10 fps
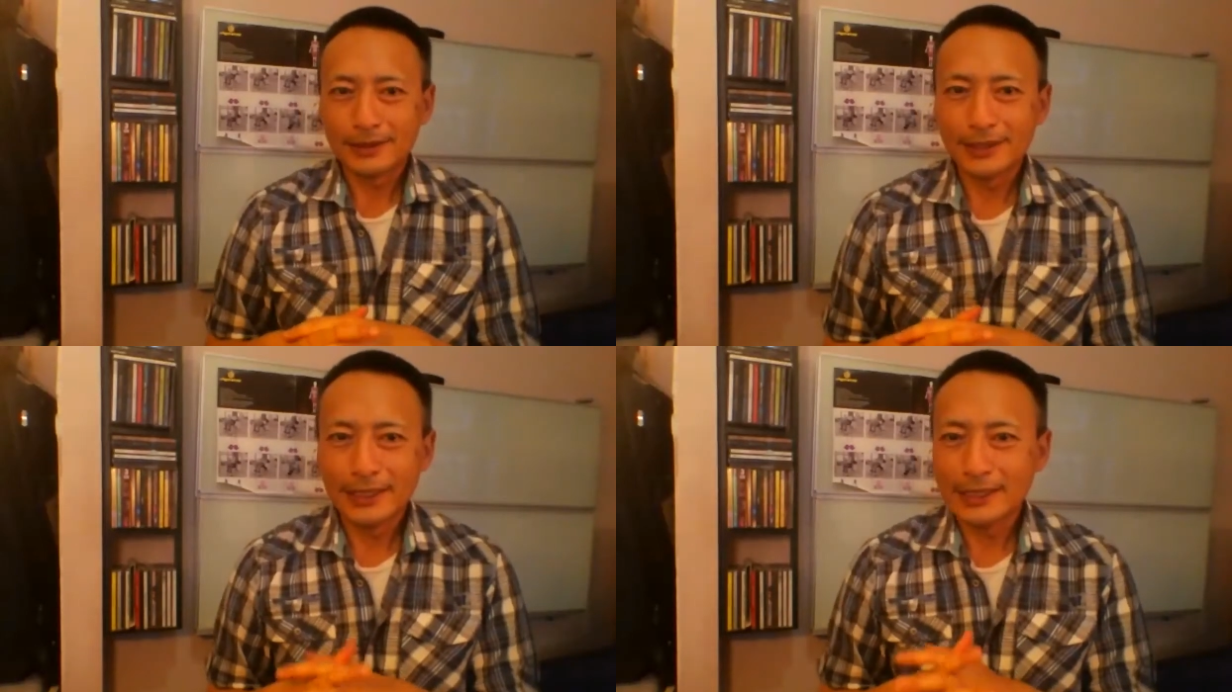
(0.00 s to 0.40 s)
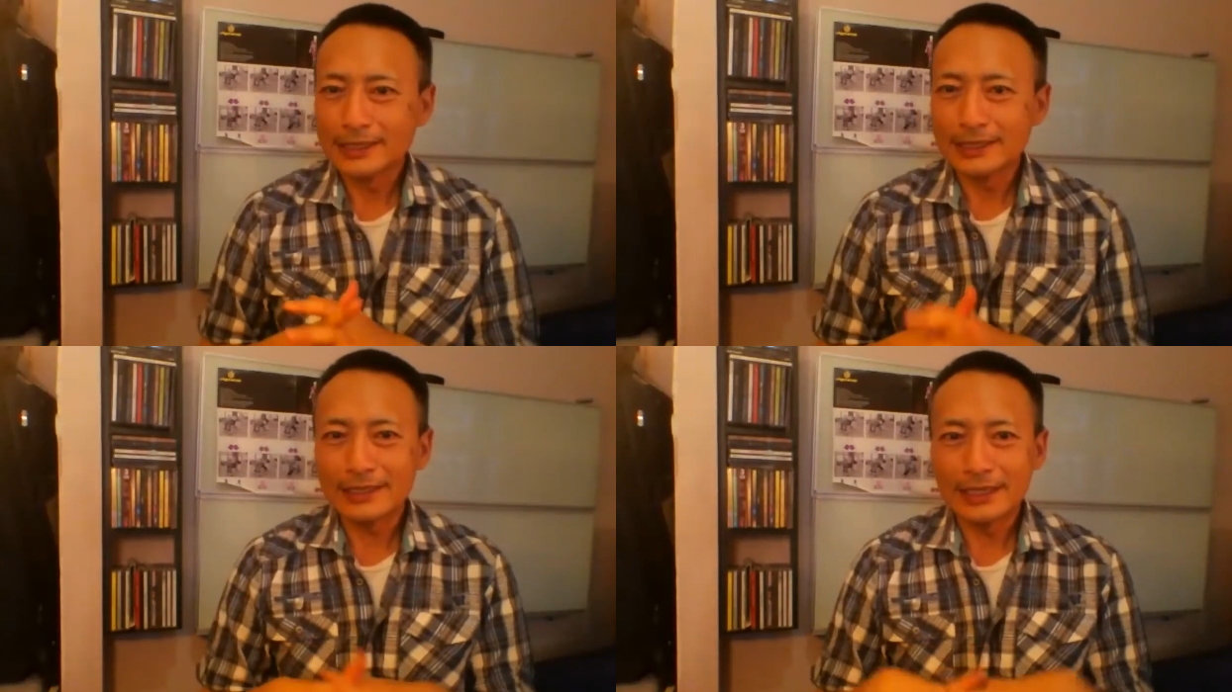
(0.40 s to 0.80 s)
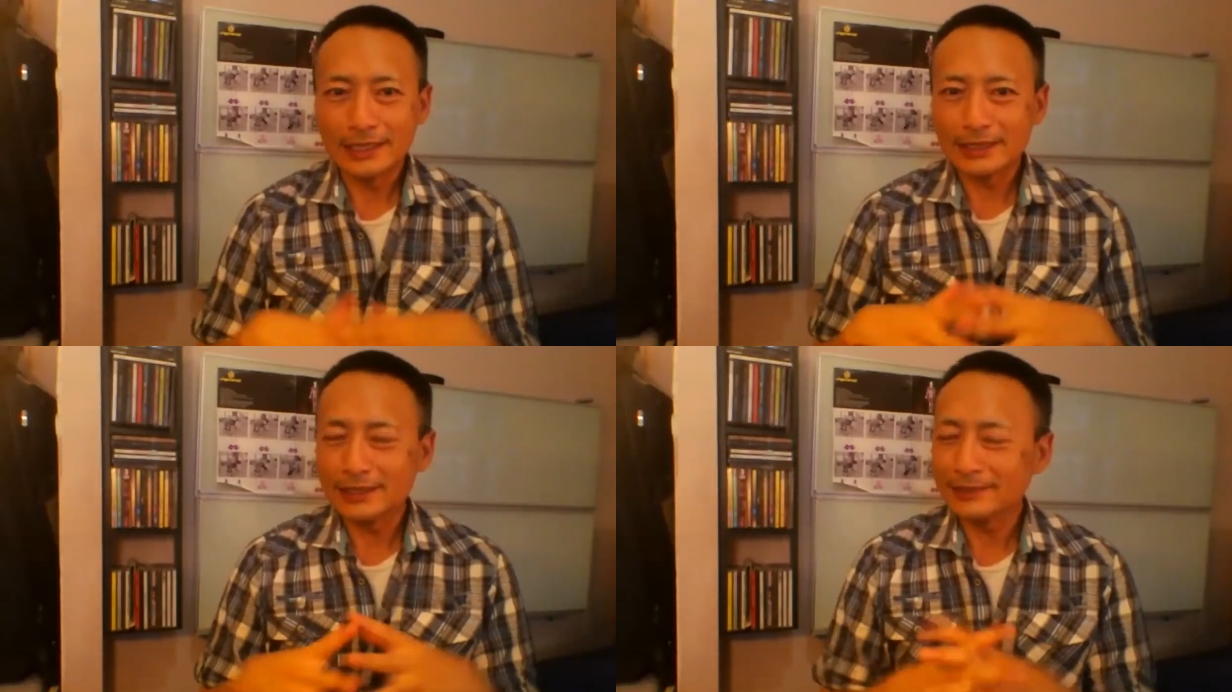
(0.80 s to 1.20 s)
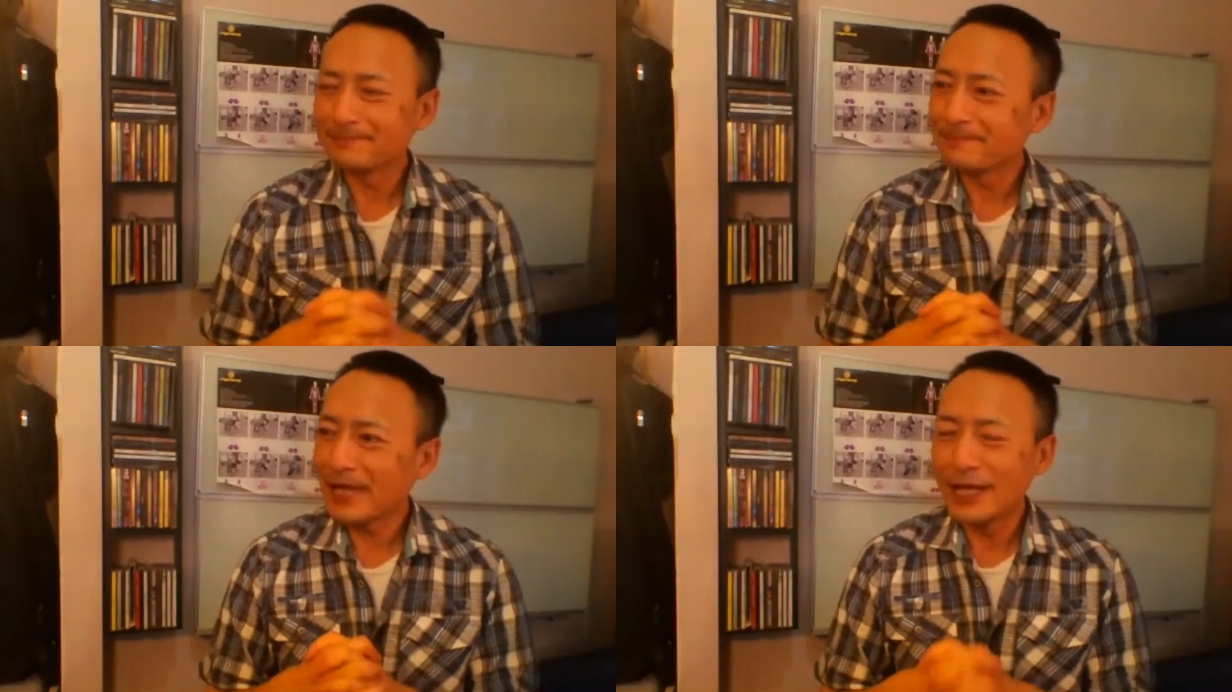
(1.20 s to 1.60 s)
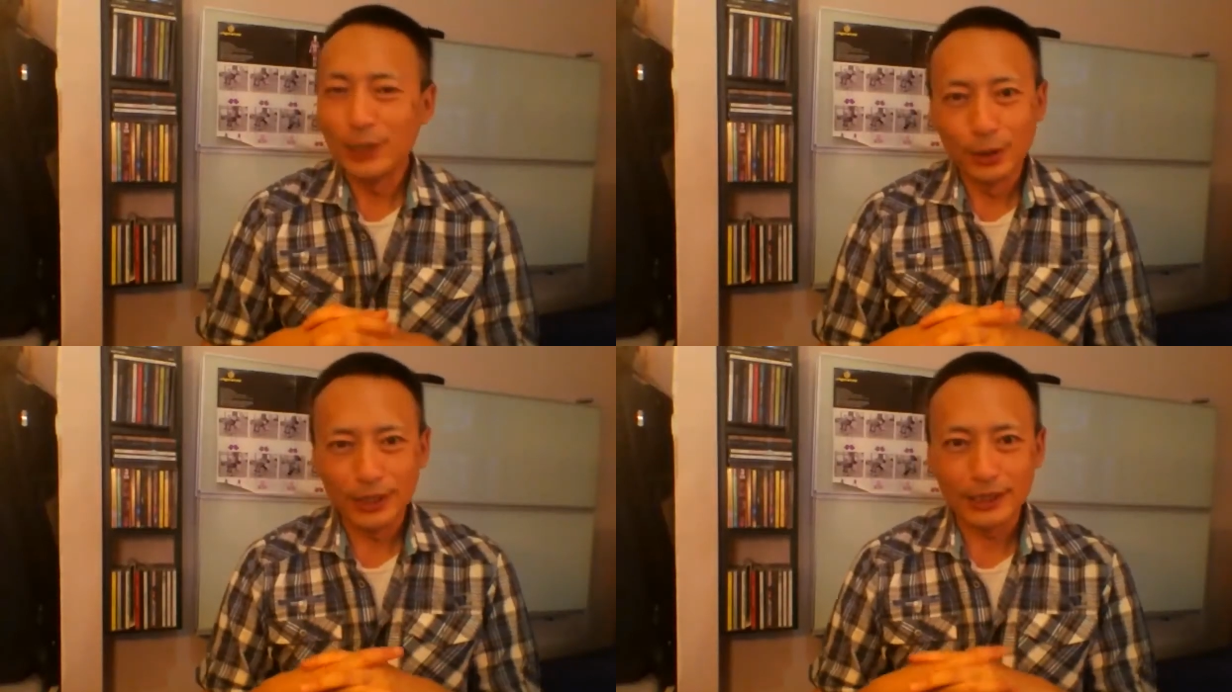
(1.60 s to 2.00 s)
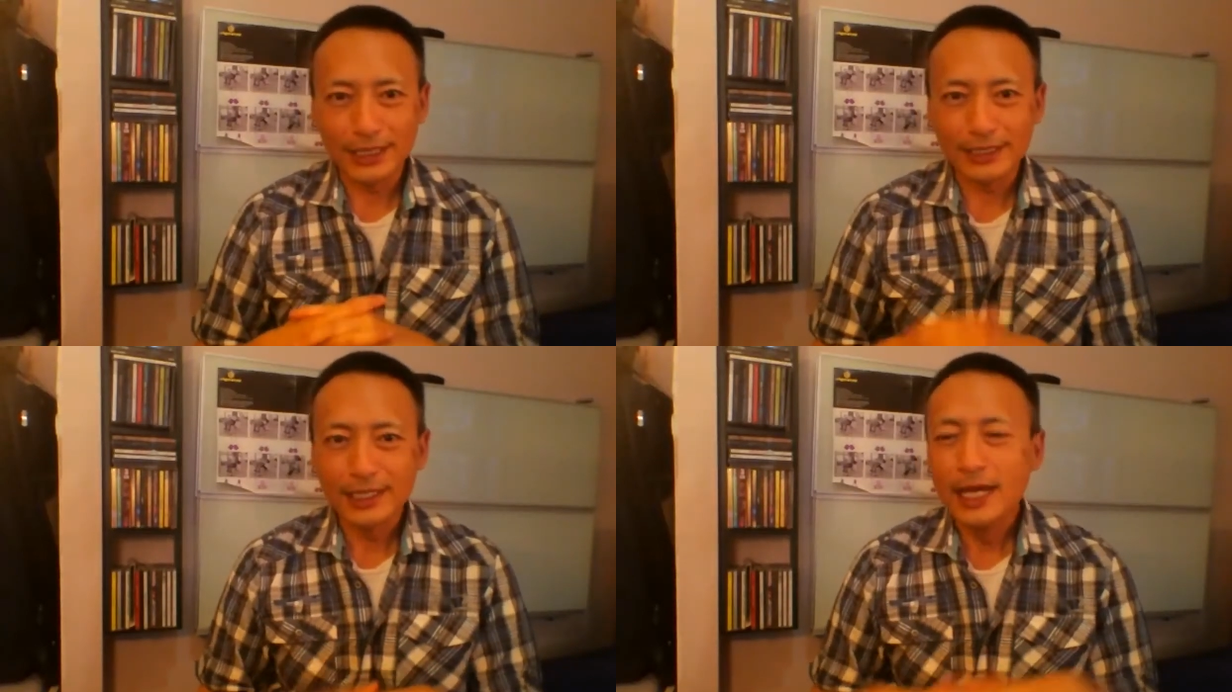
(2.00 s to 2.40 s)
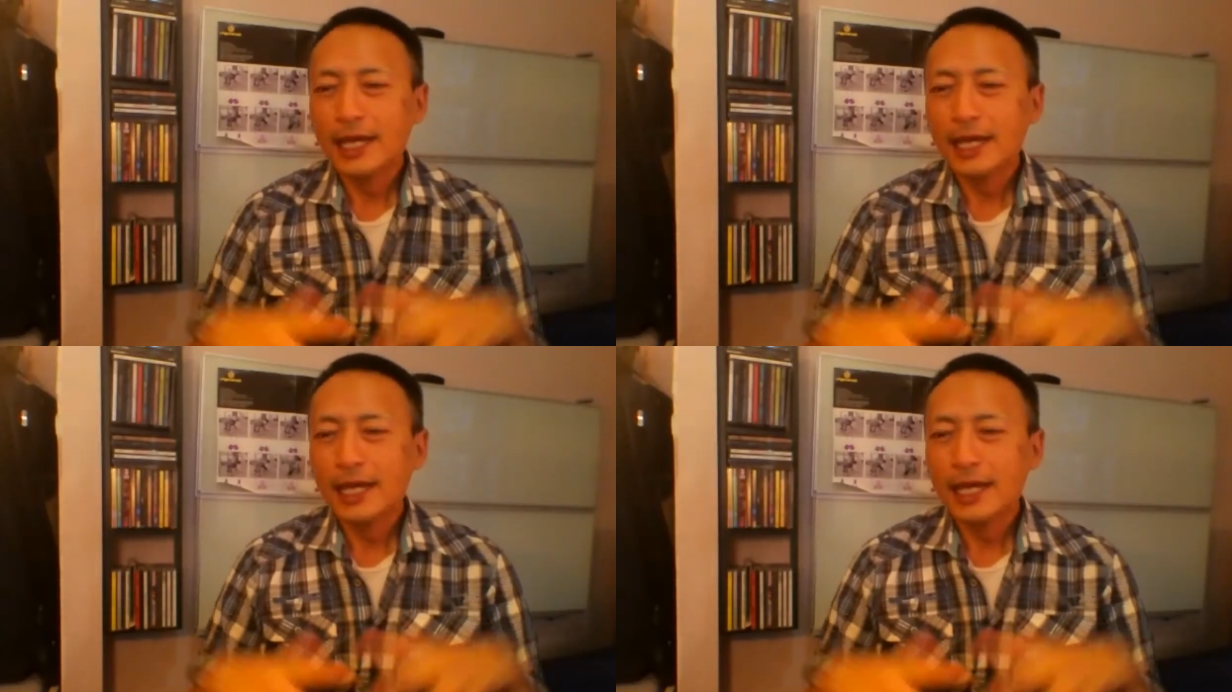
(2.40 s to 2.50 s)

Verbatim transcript: When he I know Rick Dees.